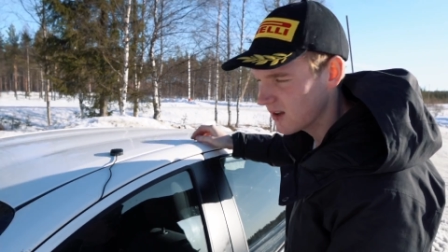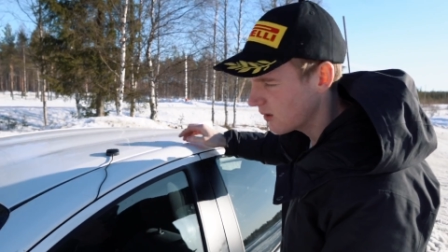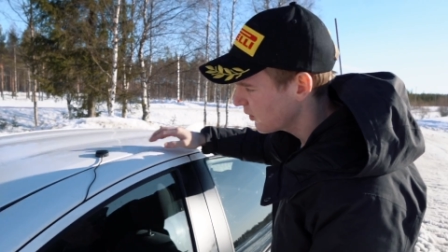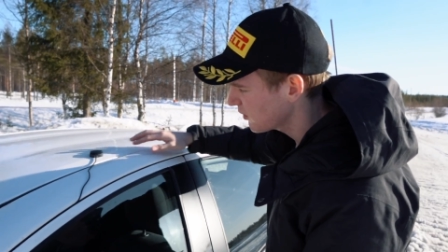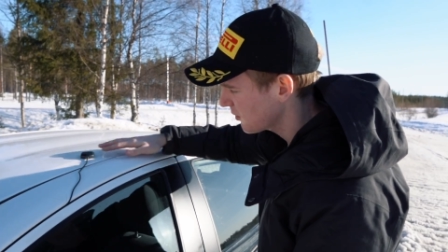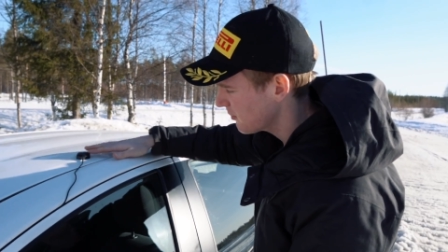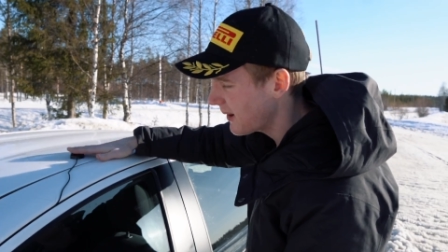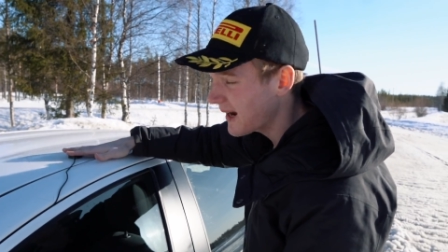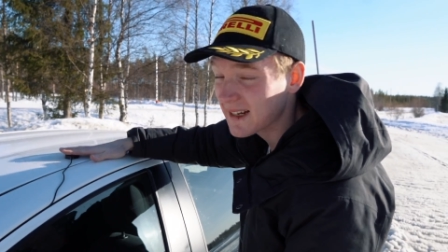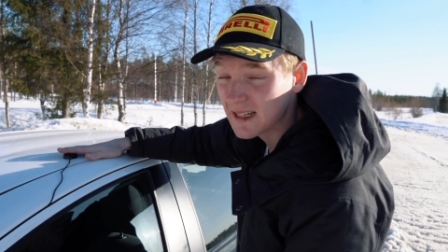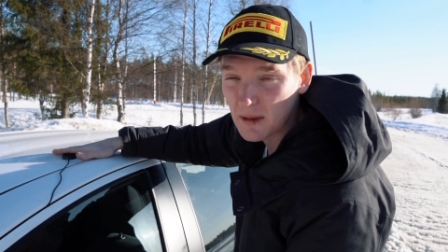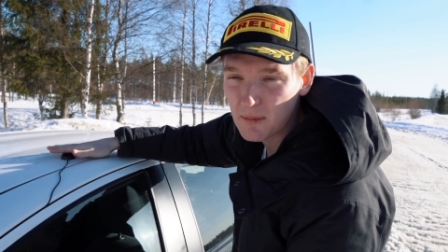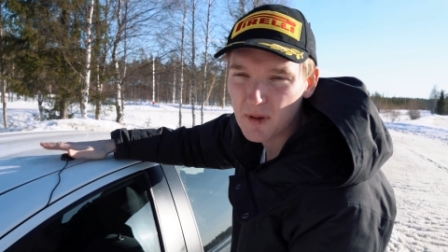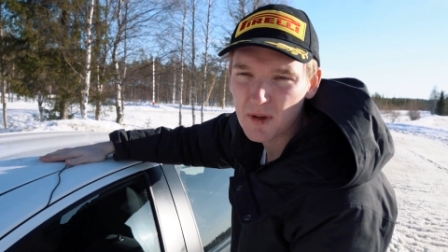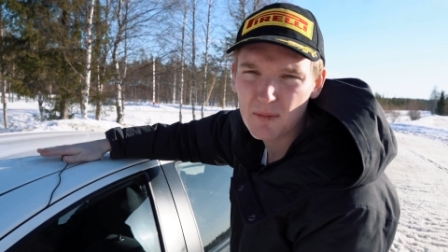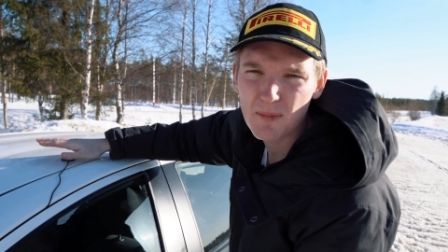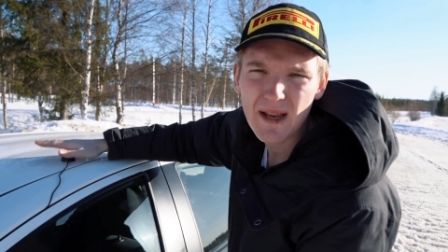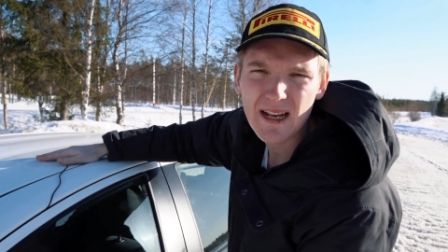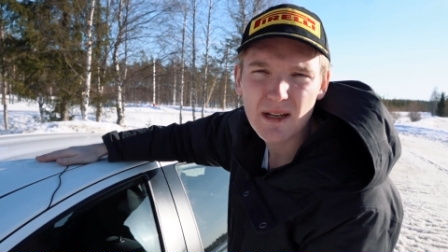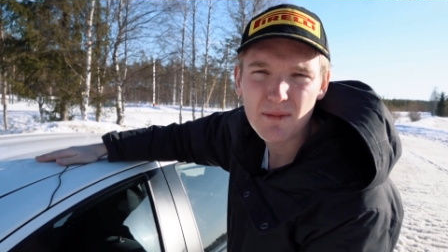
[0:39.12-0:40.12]
It's a magnet, but it's
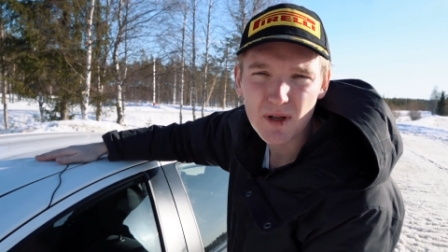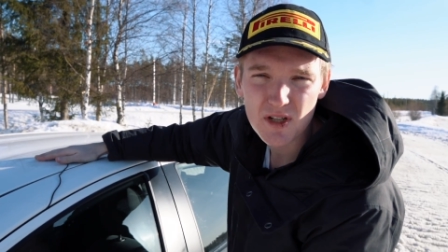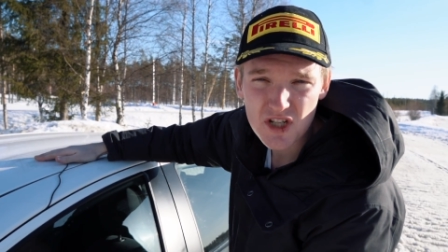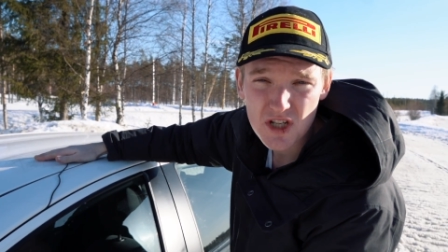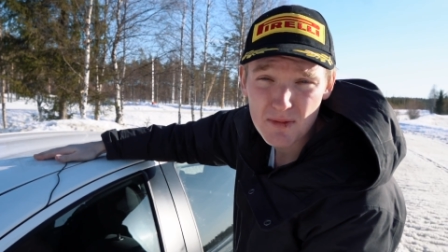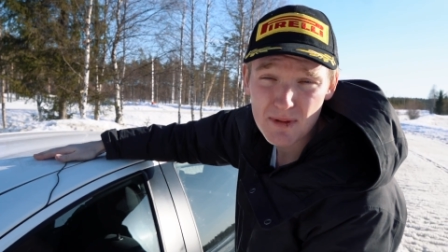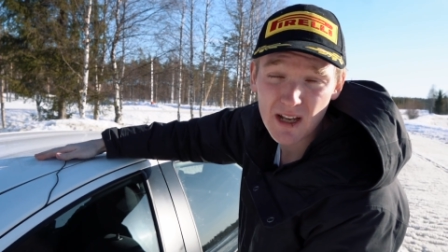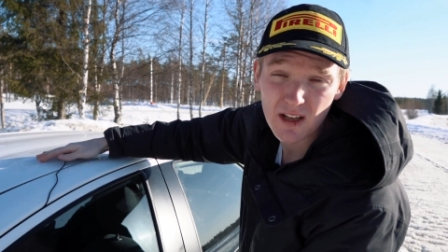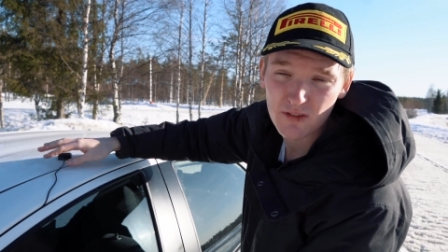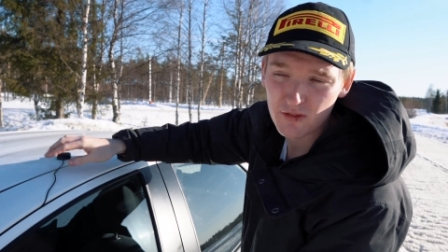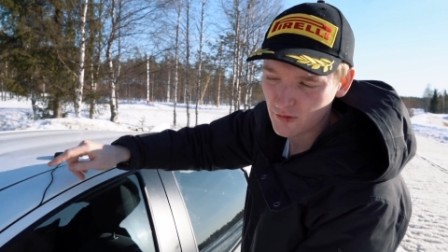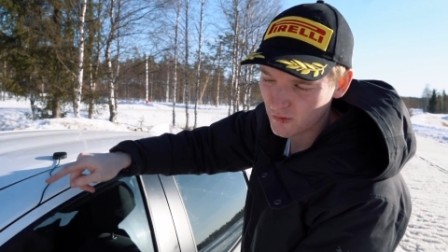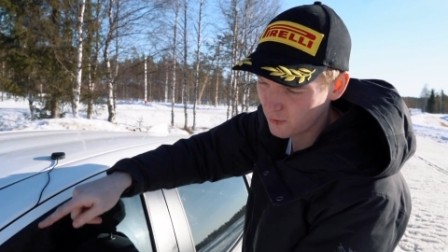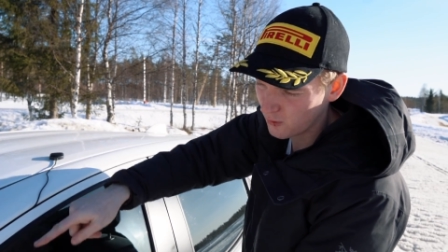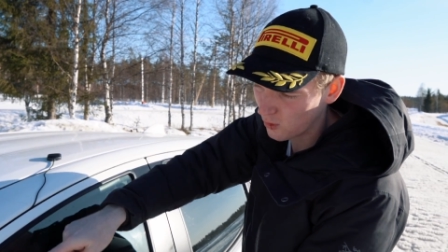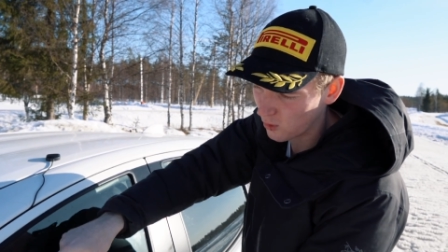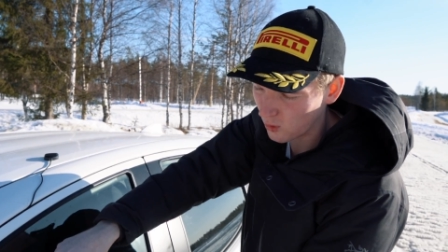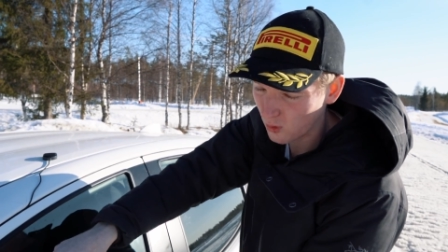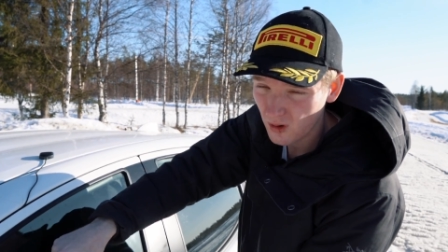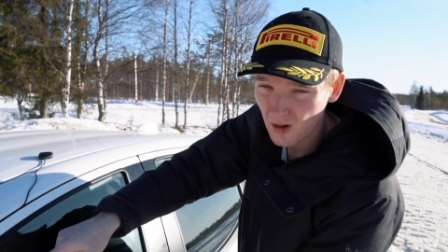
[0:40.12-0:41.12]
mainly my GPS
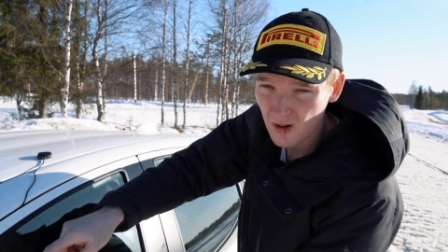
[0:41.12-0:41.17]
for